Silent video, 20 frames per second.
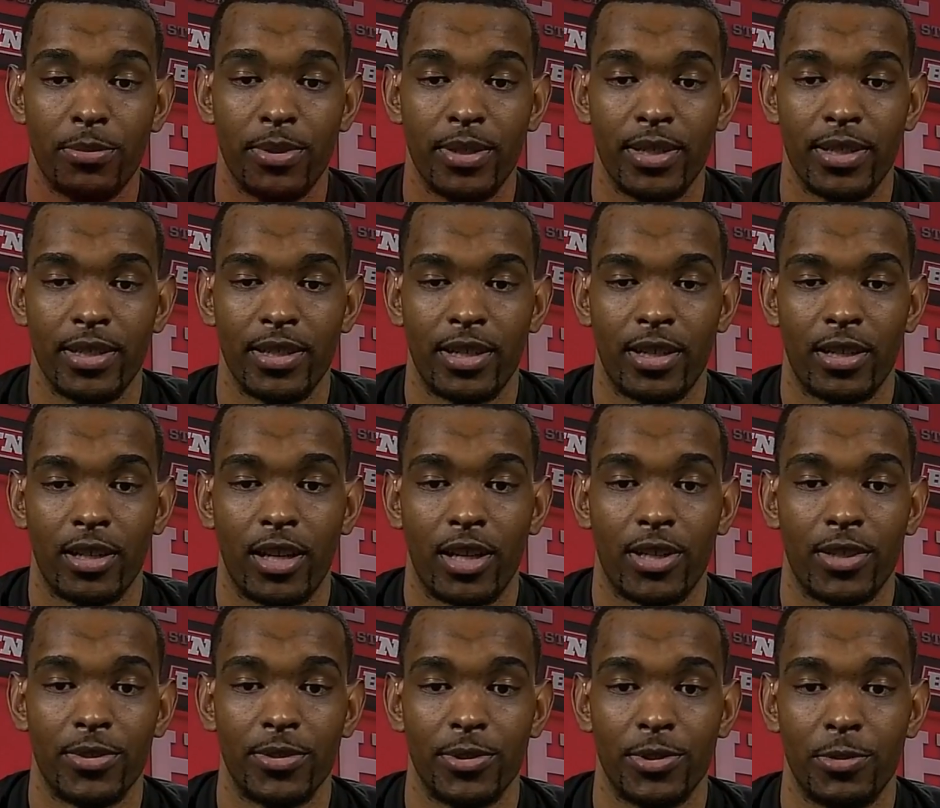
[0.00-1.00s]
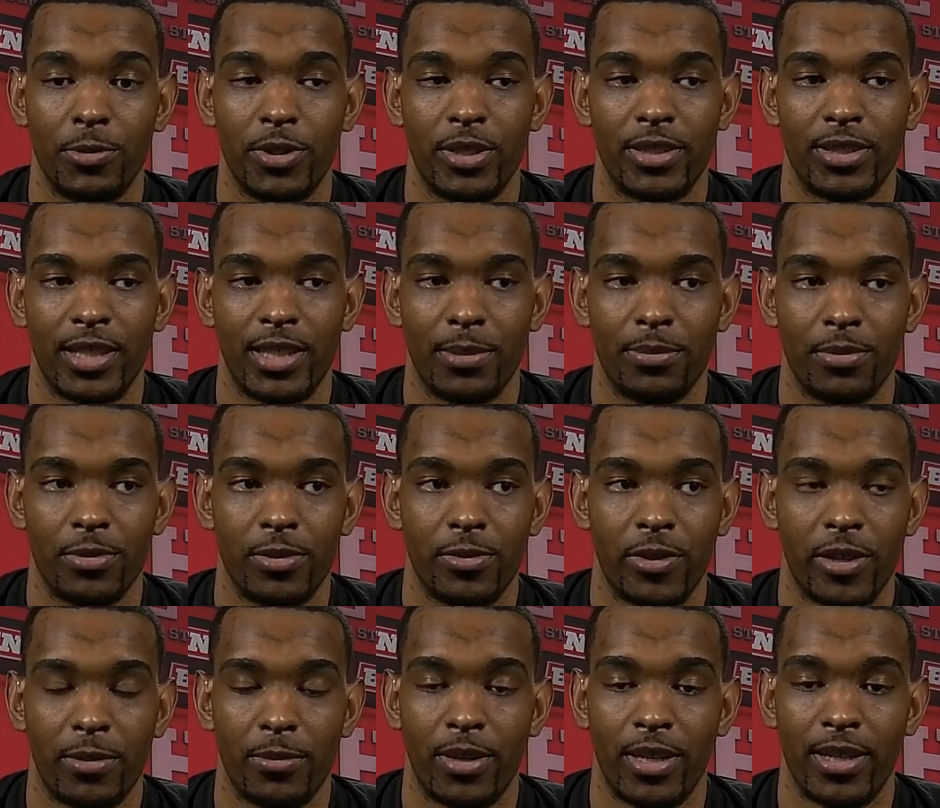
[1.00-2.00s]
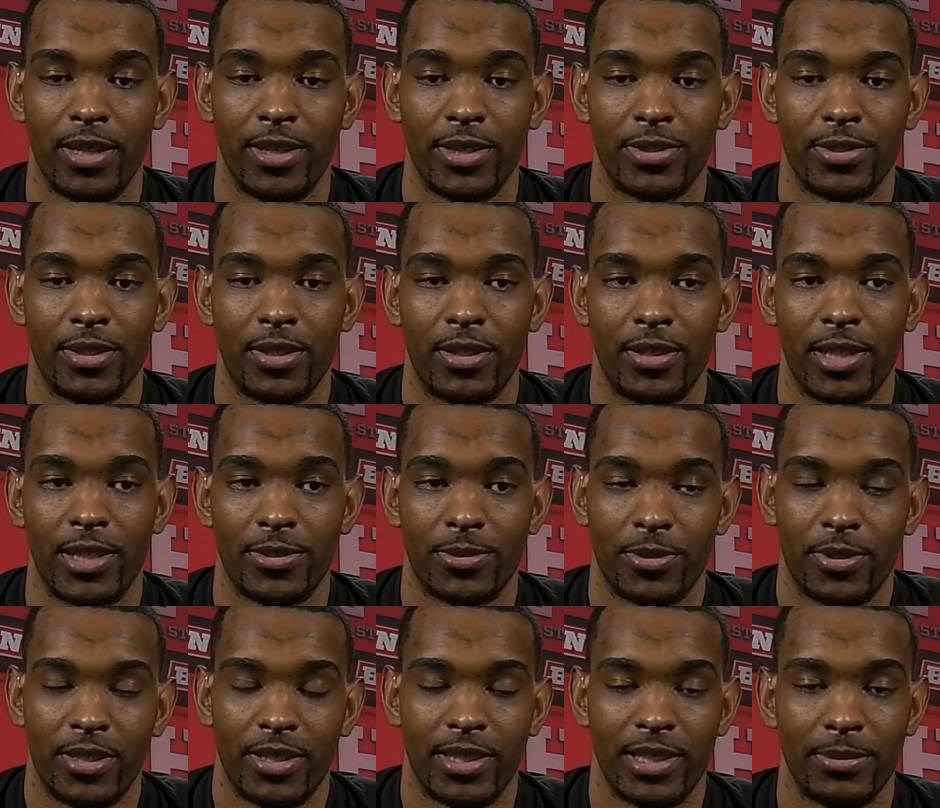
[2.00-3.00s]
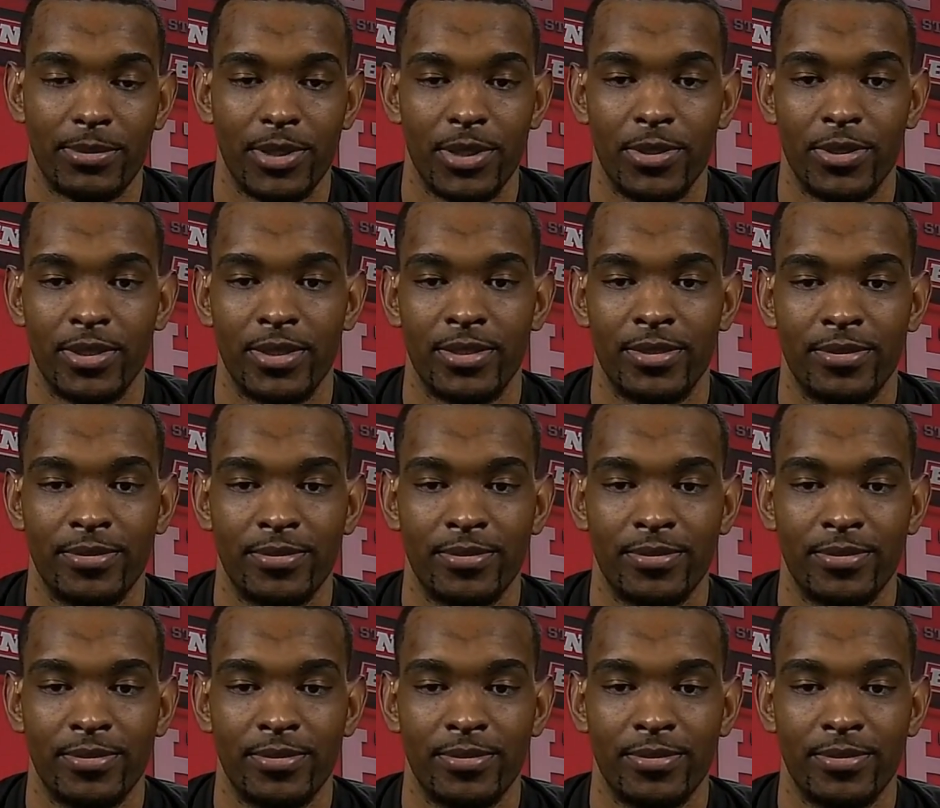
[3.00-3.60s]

be in our locker room. We just had to prove everybody else wrong. That's what we're going to keep doing.